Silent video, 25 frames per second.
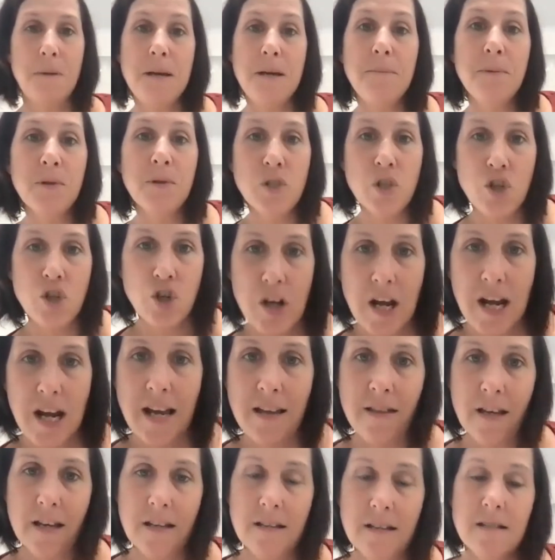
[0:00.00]
people to
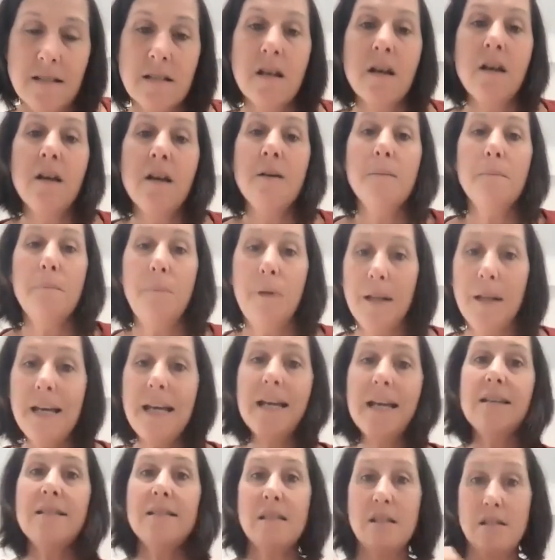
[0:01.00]
share this.
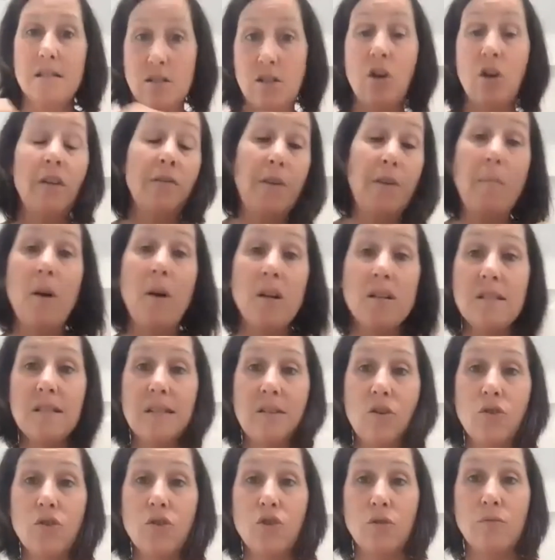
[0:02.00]
Please, so if I'm on
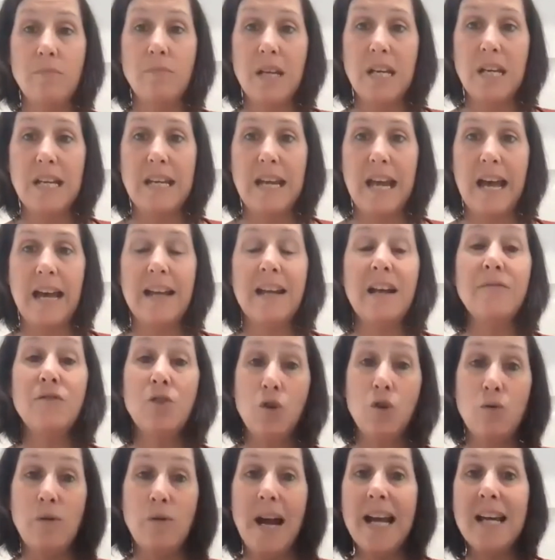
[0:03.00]
social media and I've
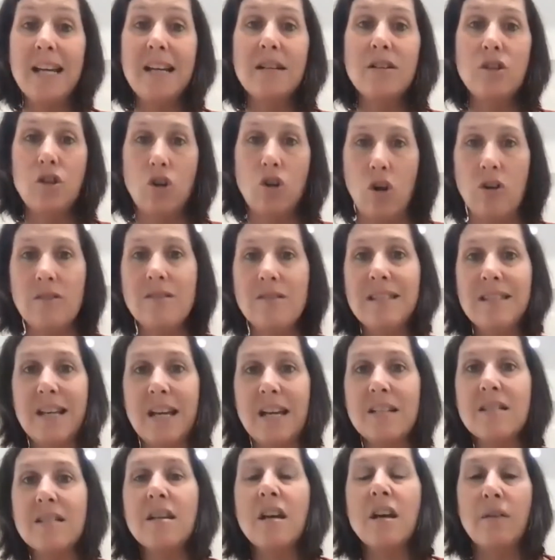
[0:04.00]
created
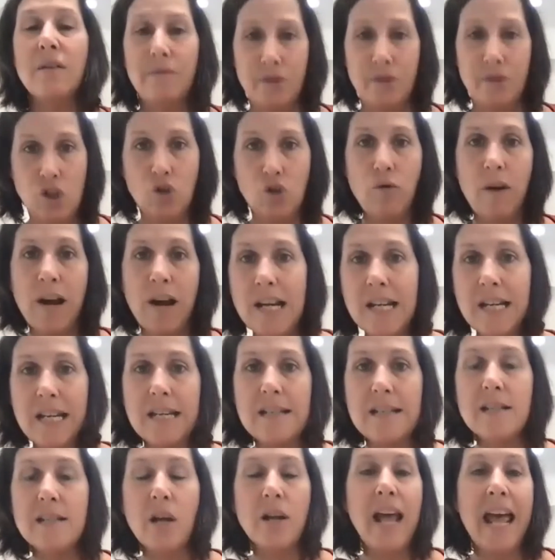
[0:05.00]
content for
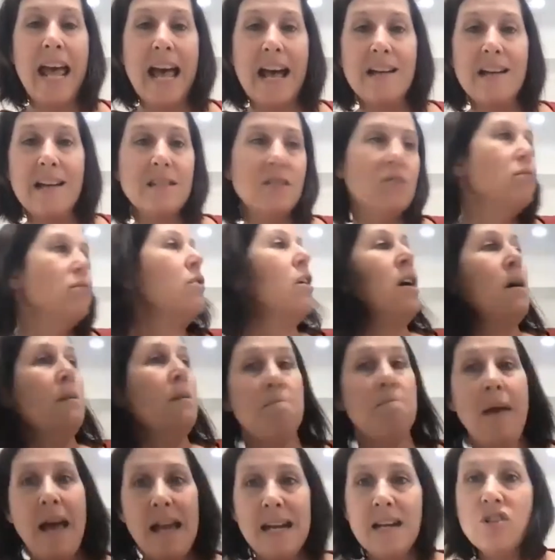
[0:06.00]
tradies on how to
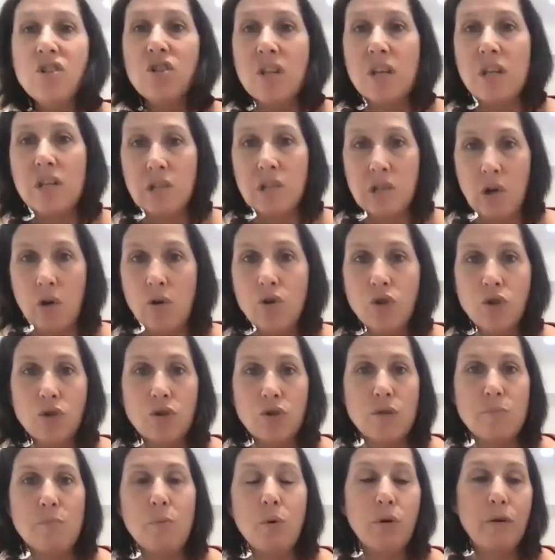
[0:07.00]
manage their
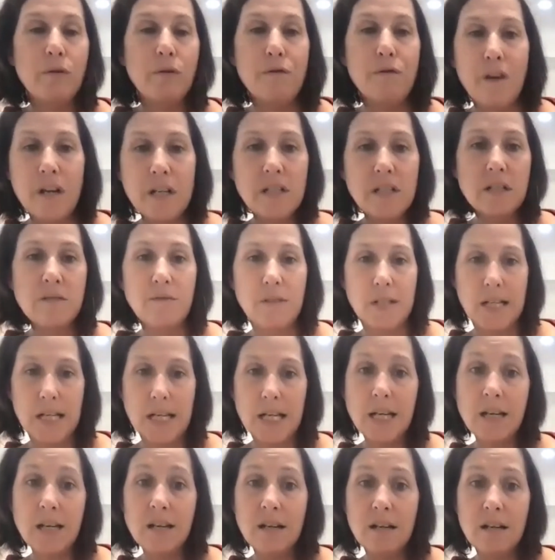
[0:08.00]
socials more
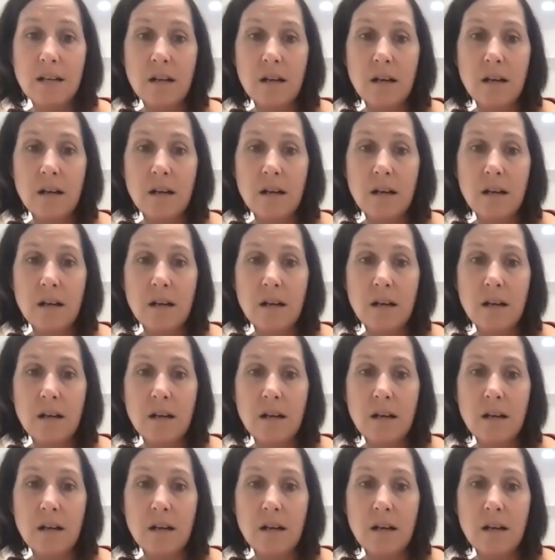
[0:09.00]
effectively,